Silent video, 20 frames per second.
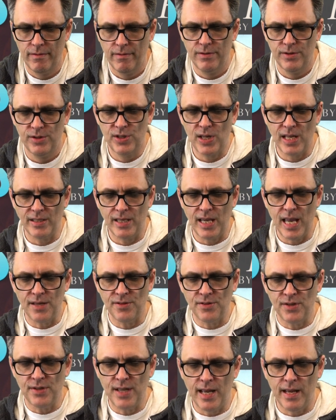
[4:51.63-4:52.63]
Stanley
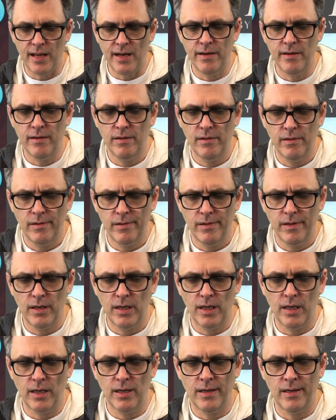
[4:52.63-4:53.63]
hesitated.
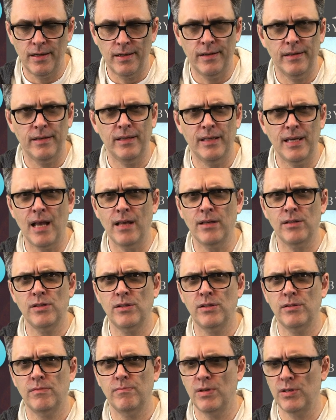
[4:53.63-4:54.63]

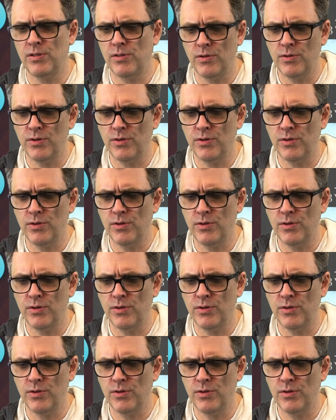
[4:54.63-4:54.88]
Yes, Mr.